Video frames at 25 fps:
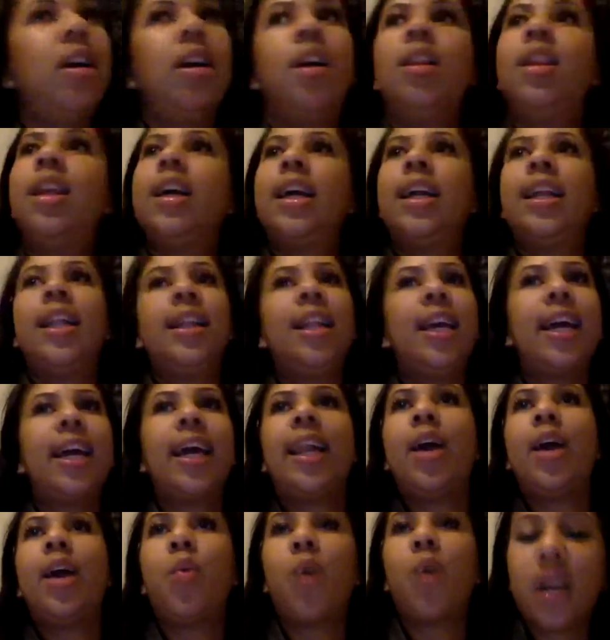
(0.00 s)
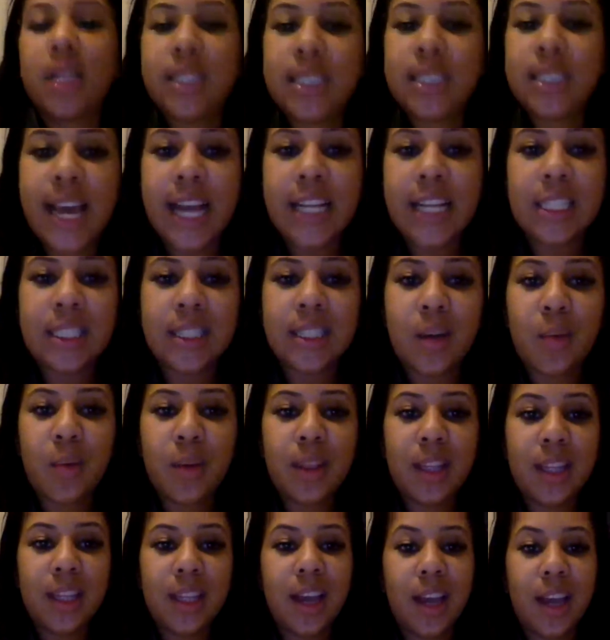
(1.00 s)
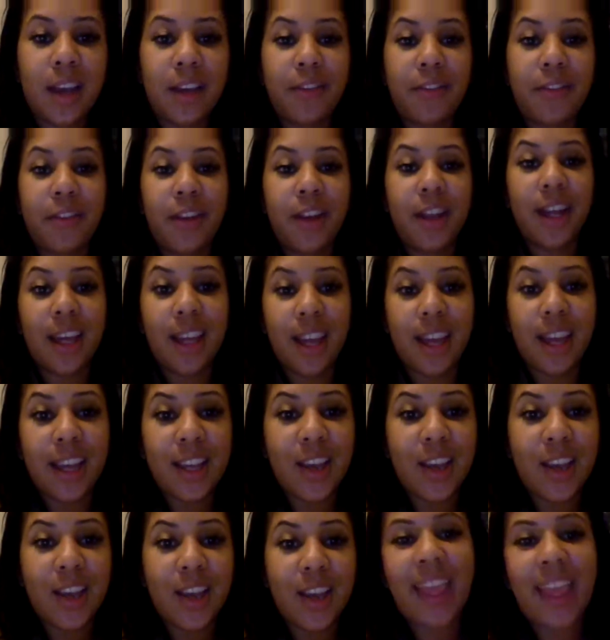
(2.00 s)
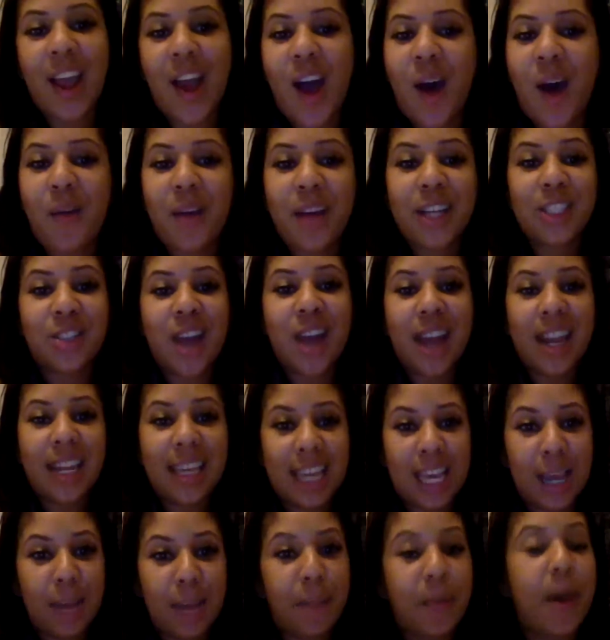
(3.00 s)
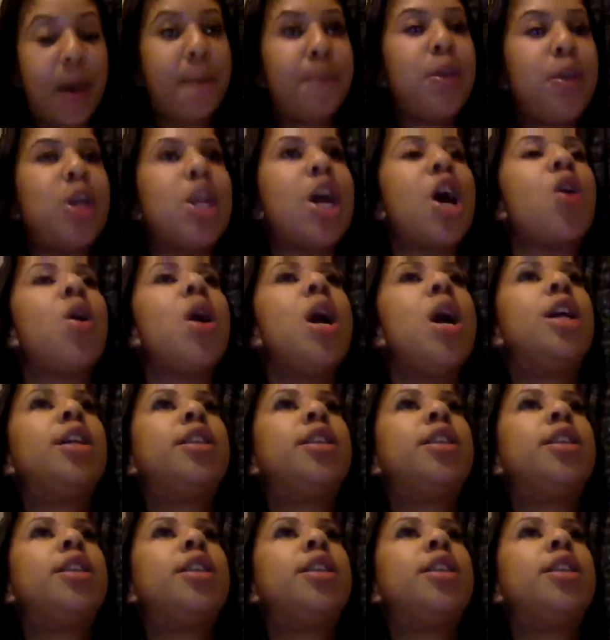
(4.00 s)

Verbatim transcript: Look at it. Look at it works catching up with the young and free again. Yeah, they always trying to keep up, you know?